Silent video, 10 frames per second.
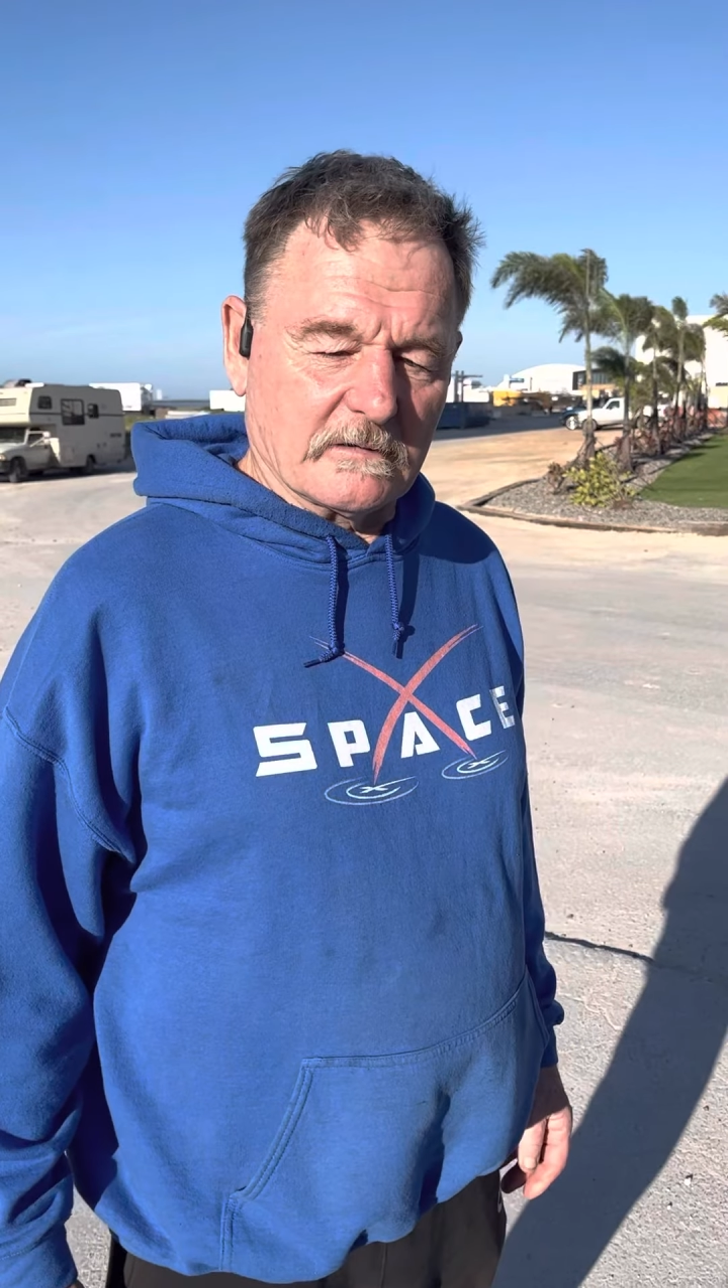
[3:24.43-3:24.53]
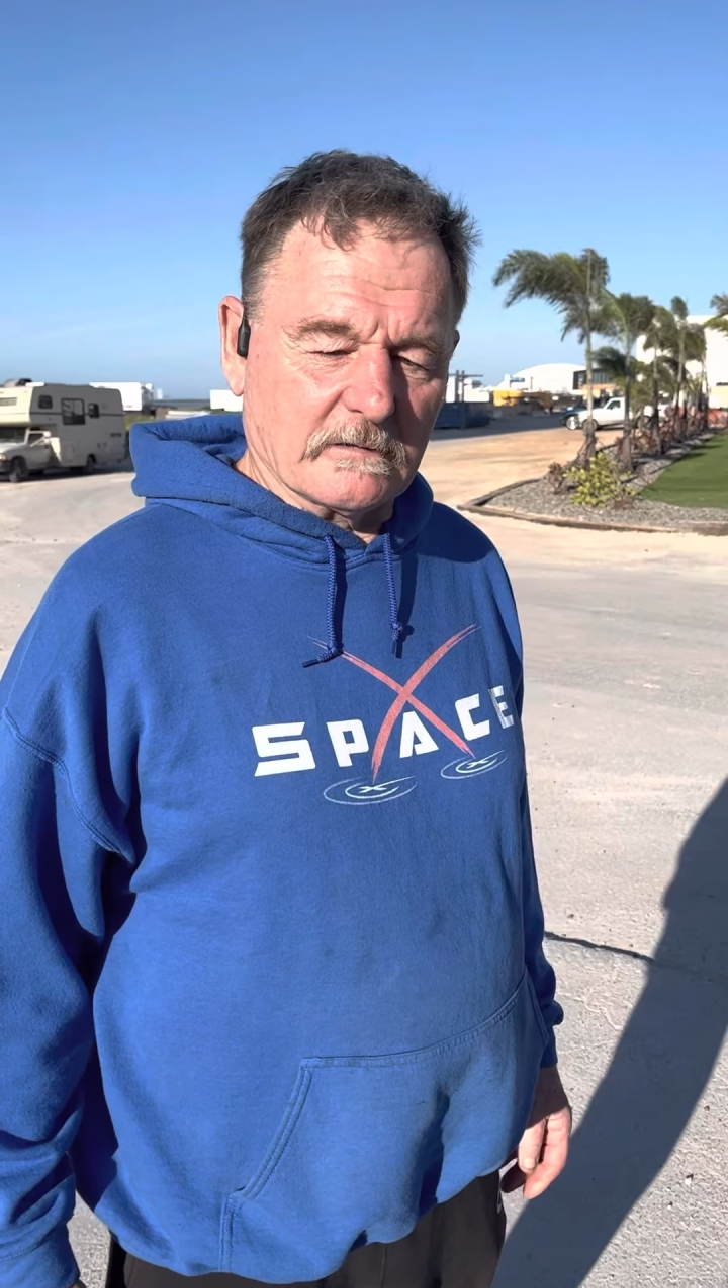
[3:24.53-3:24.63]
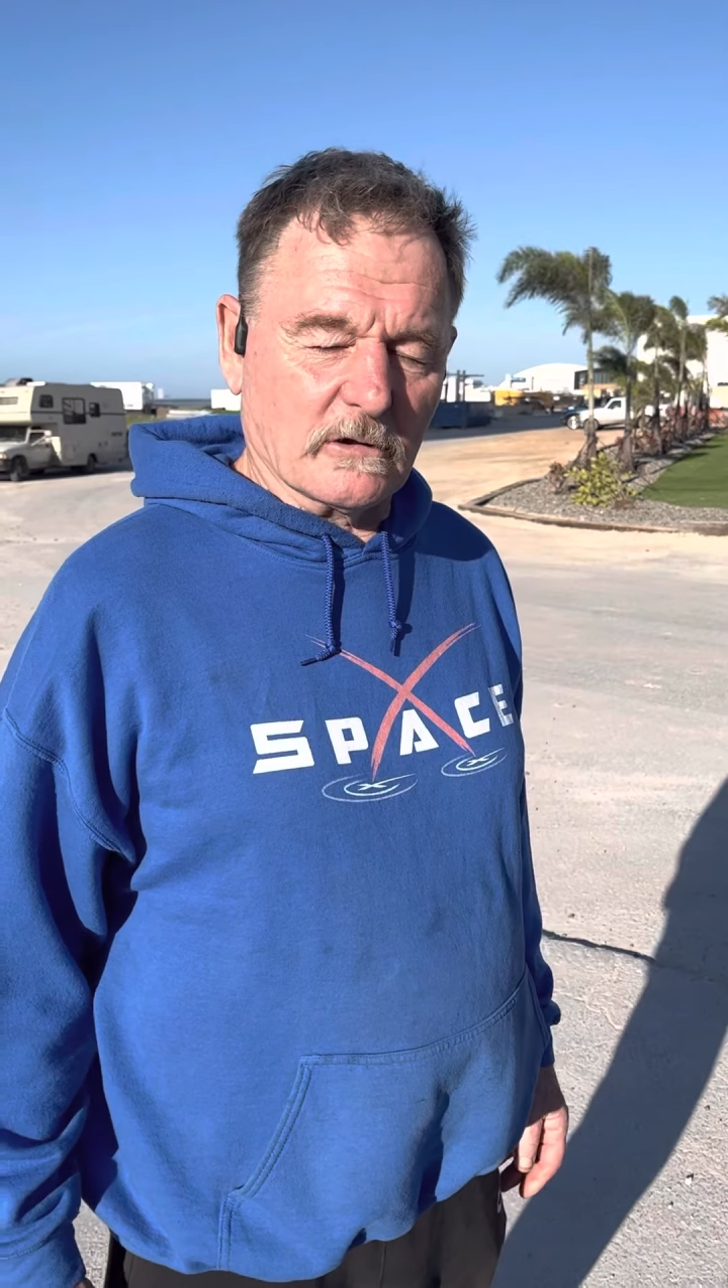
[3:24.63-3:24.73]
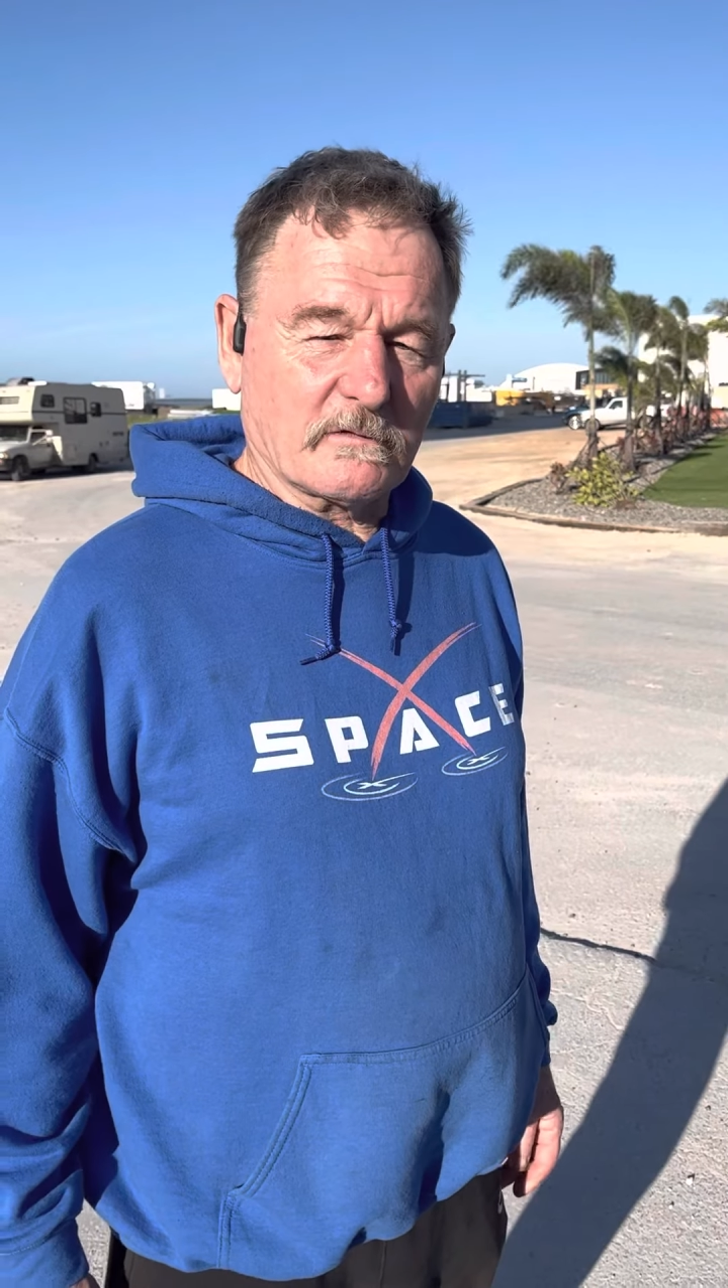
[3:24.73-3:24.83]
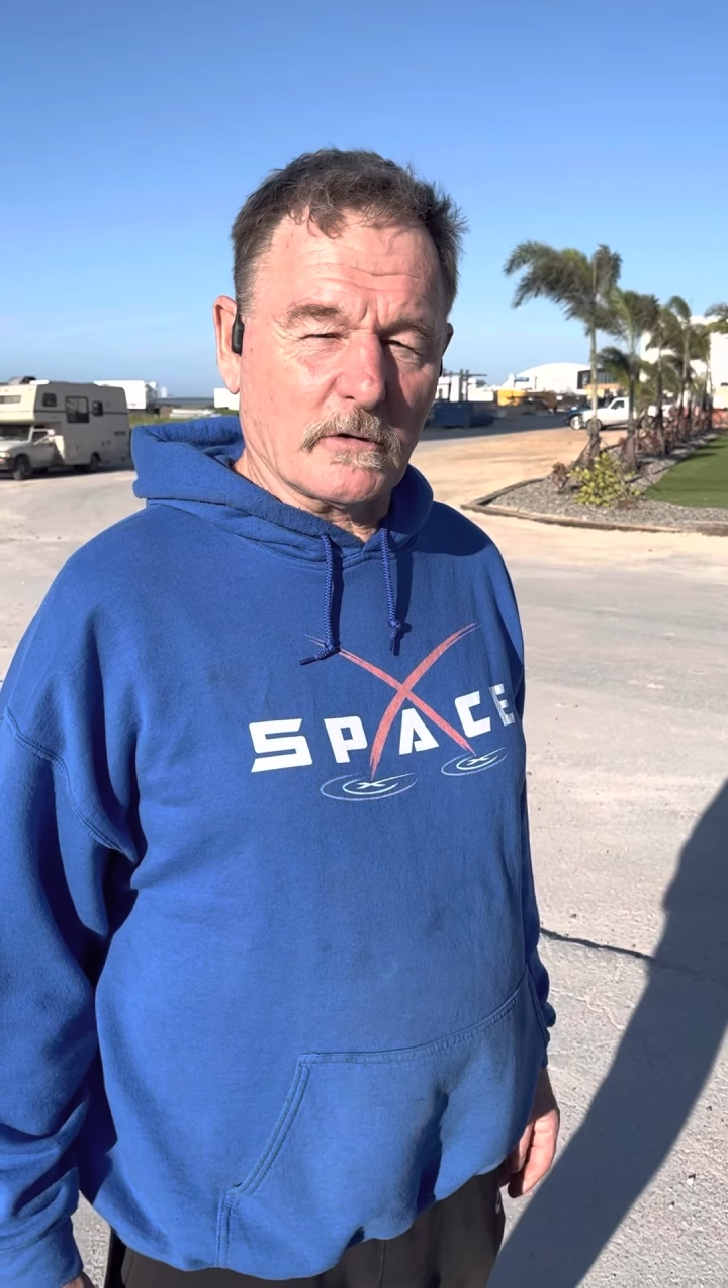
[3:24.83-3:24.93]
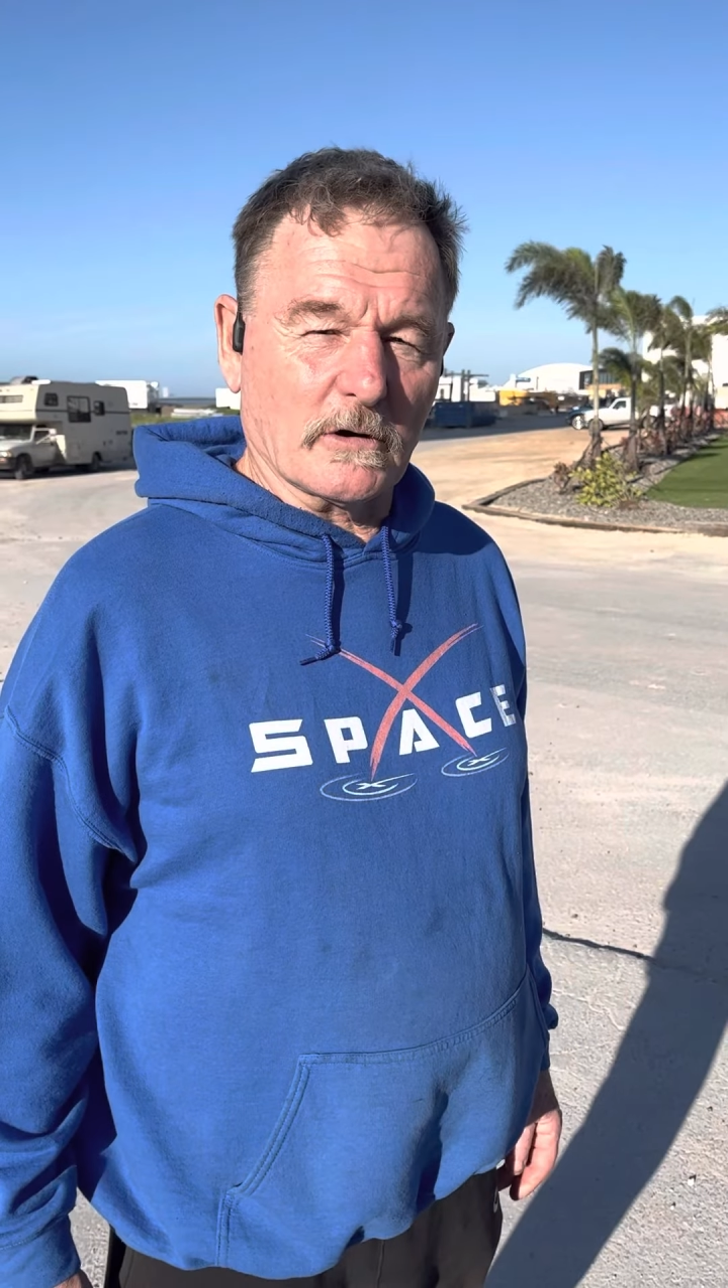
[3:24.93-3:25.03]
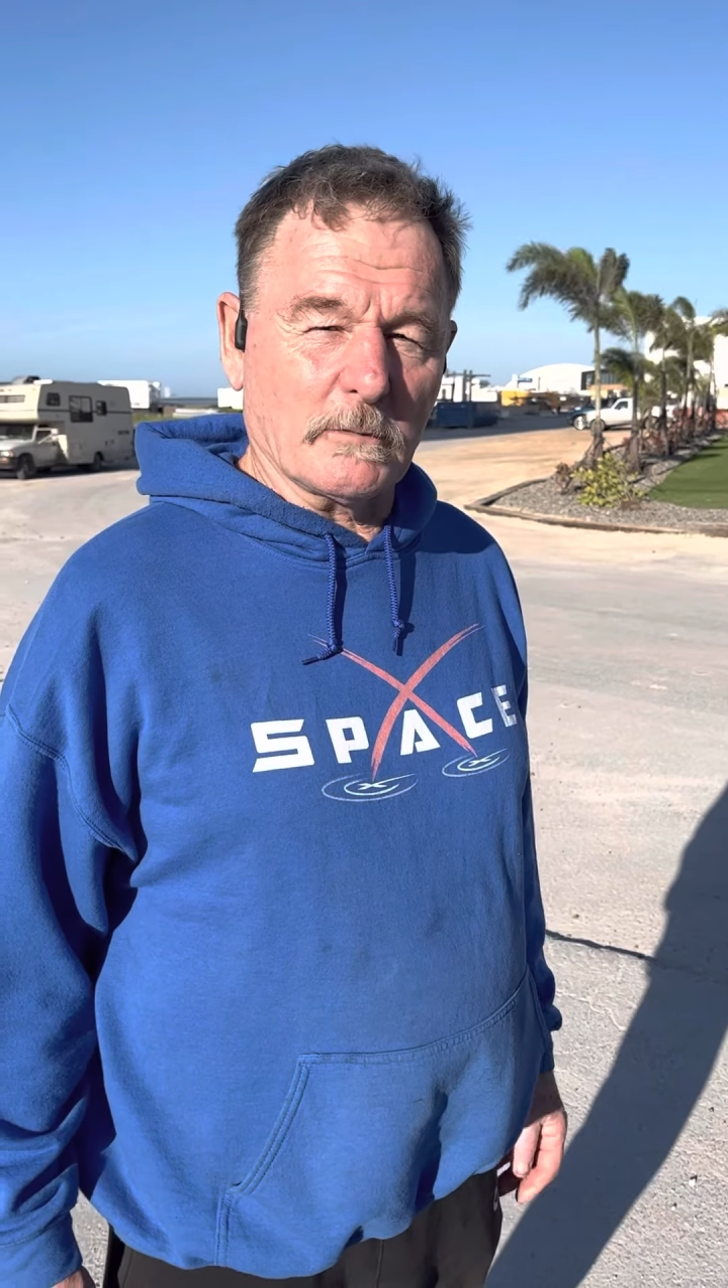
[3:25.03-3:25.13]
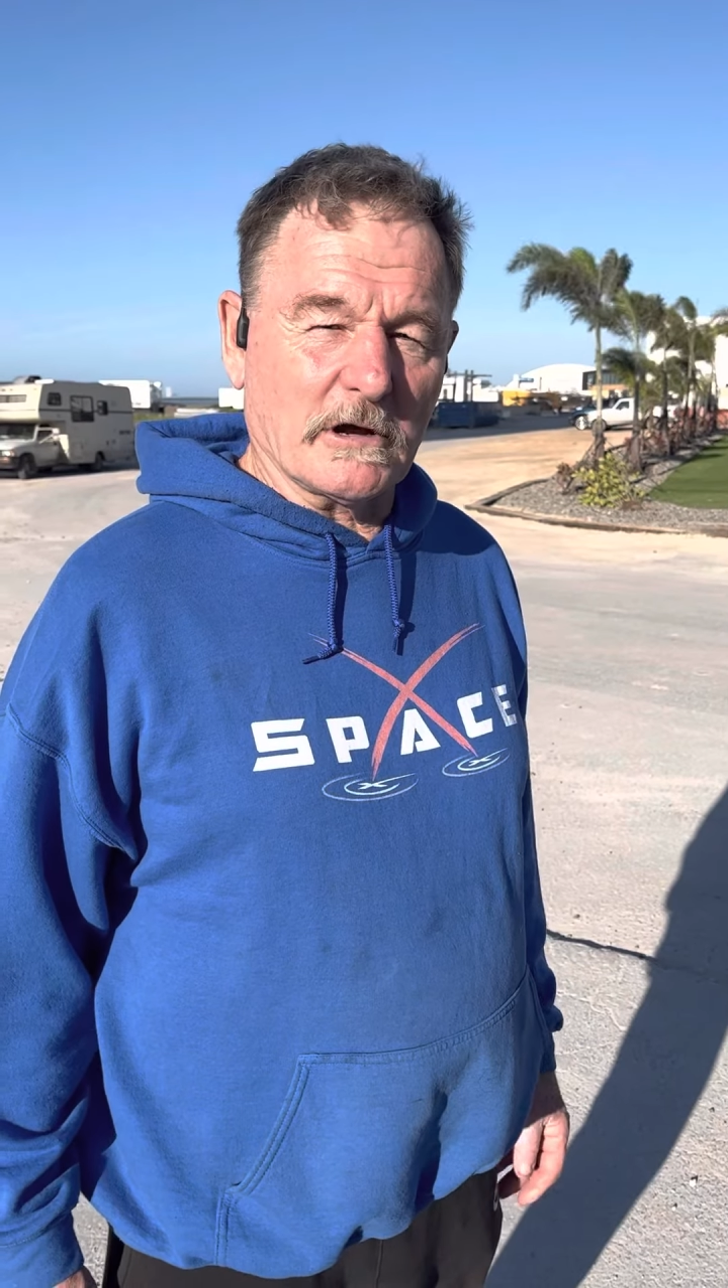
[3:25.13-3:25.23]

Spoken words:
look for them